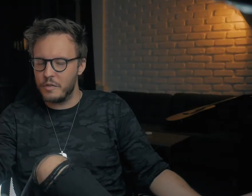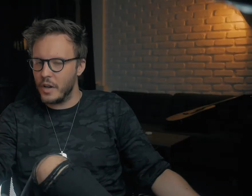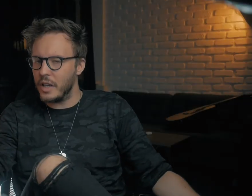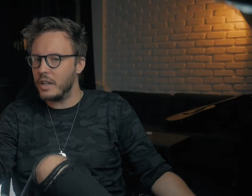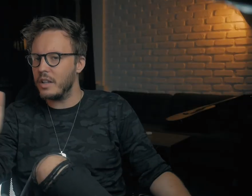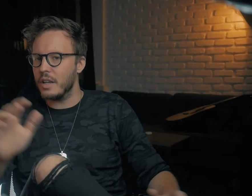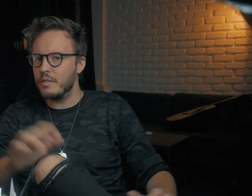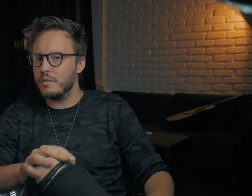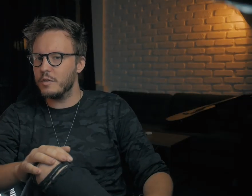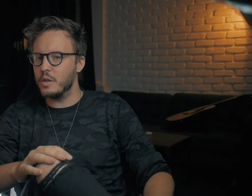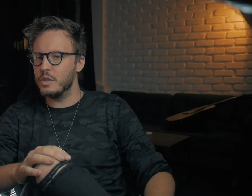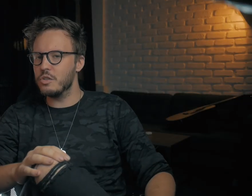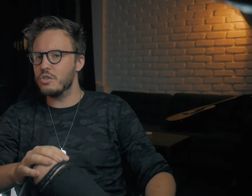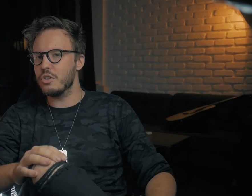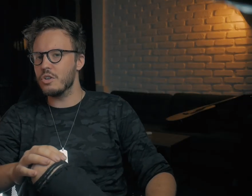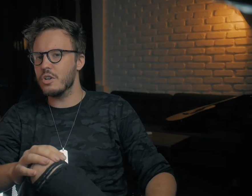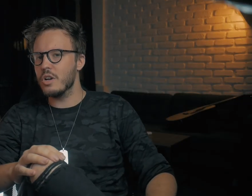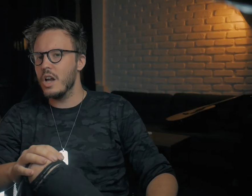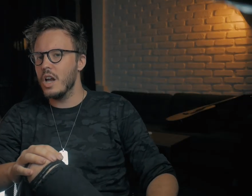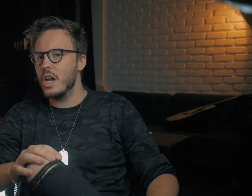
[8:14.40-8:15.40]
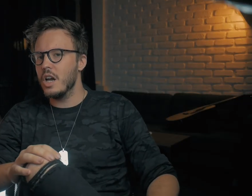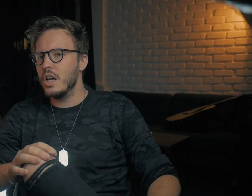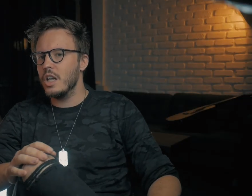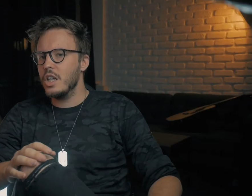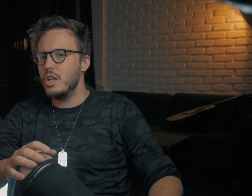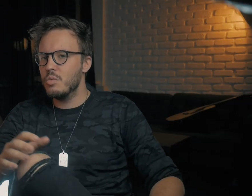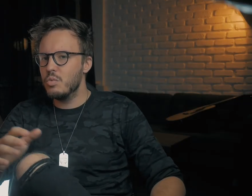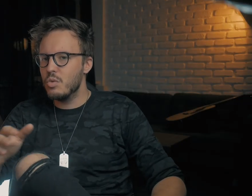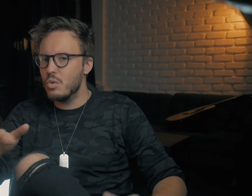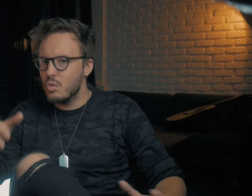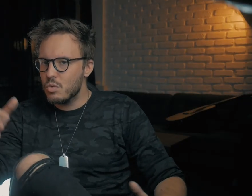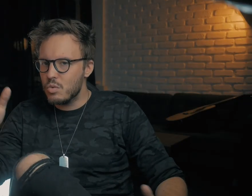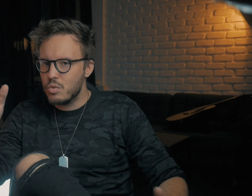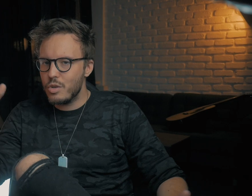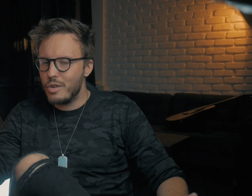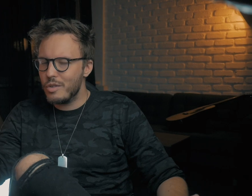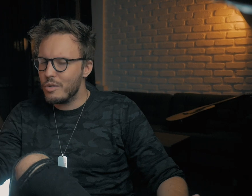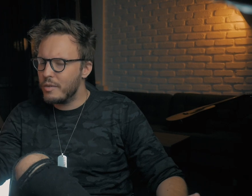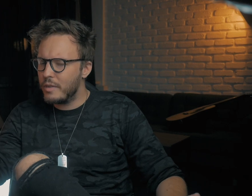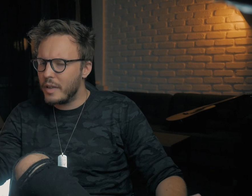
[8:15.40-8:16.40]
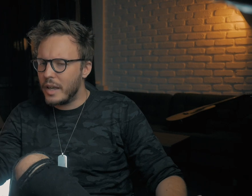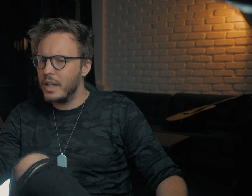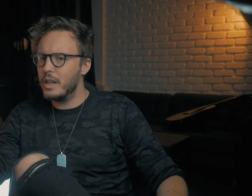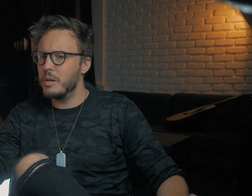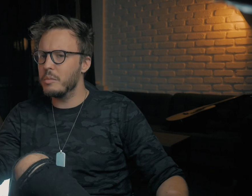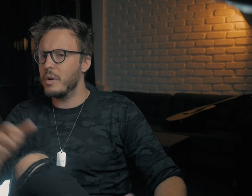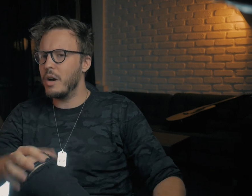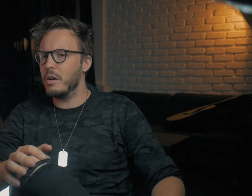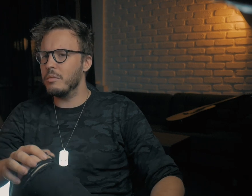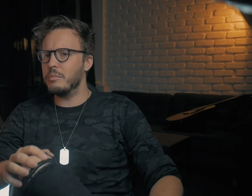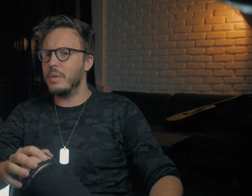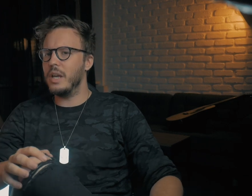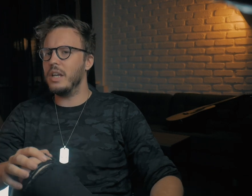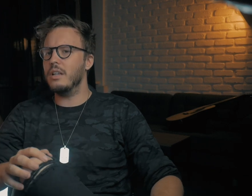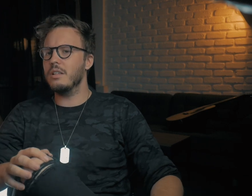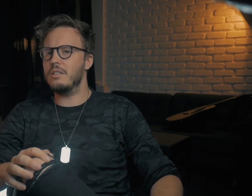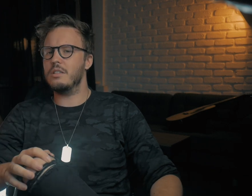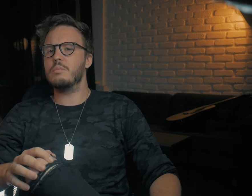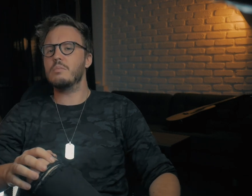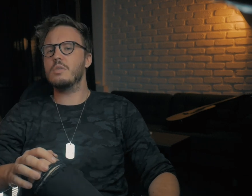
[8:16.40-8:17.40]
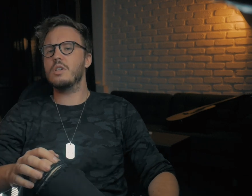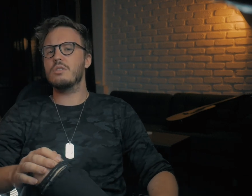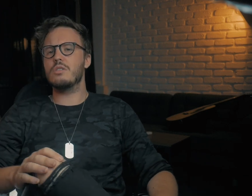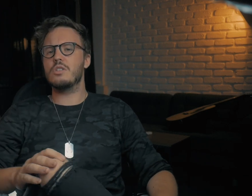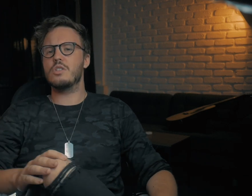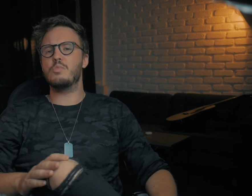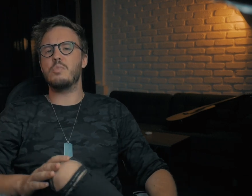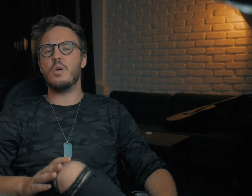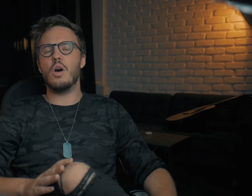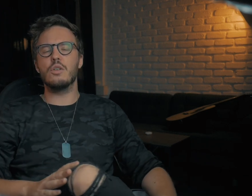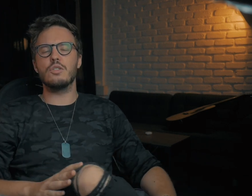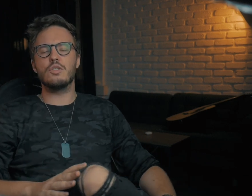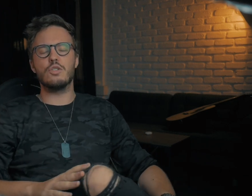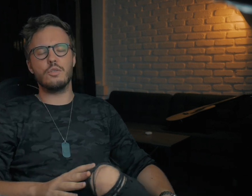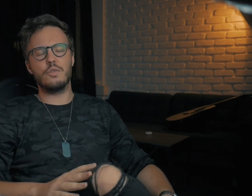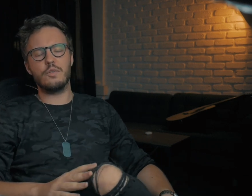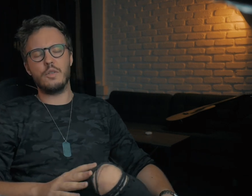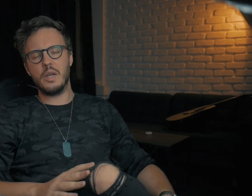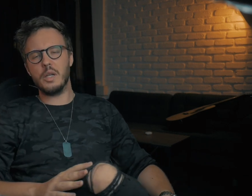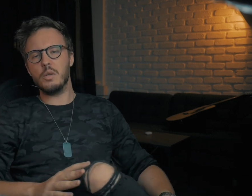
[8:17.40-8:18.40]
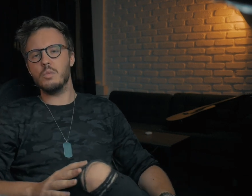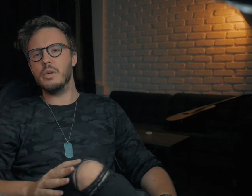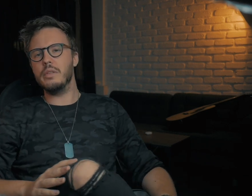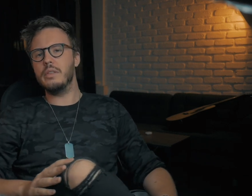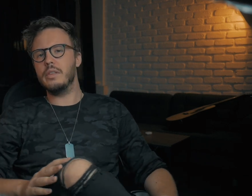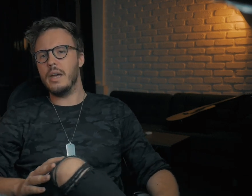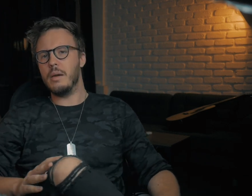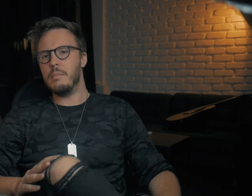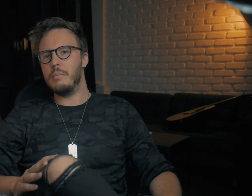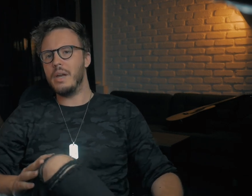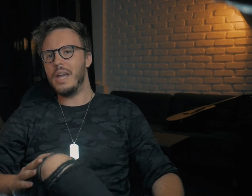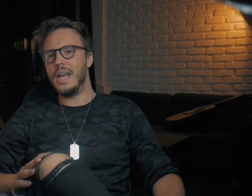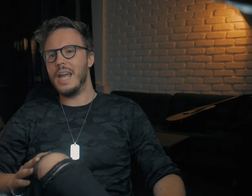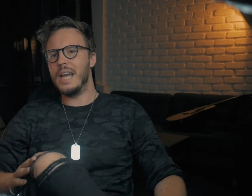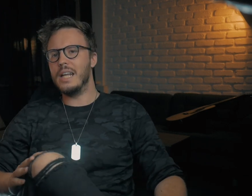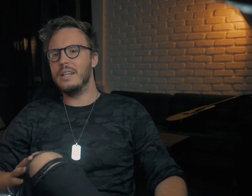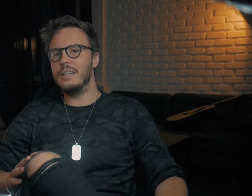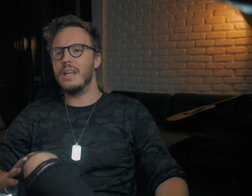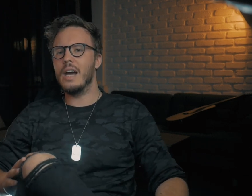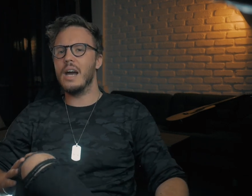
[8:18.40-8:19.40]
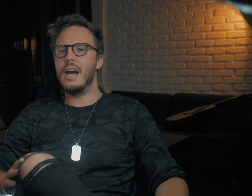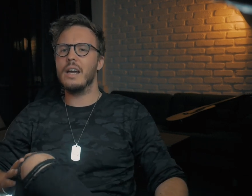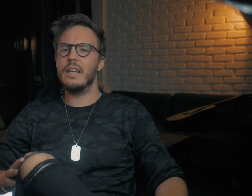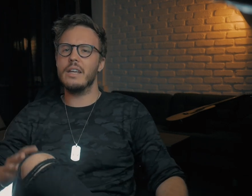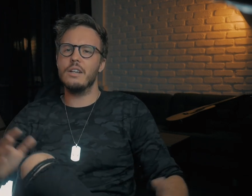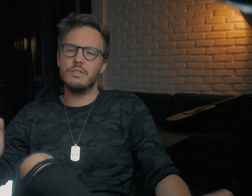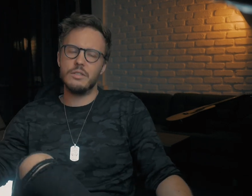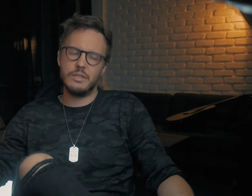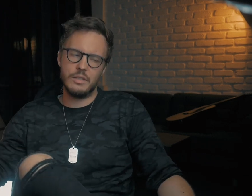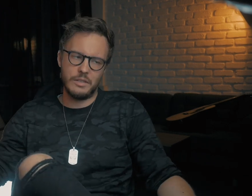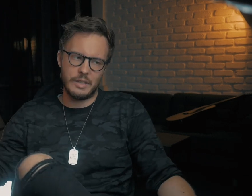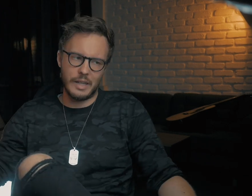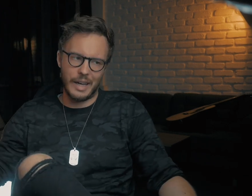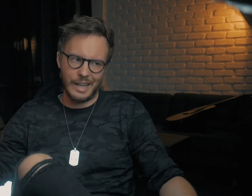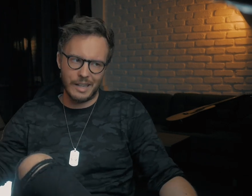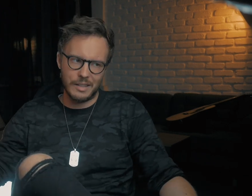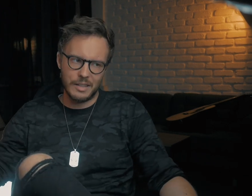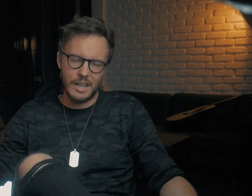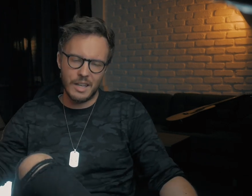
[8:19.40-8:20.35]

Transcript: a fake influencer, you you're thinking about making some sponsored thing with them. And uh, here's the thing: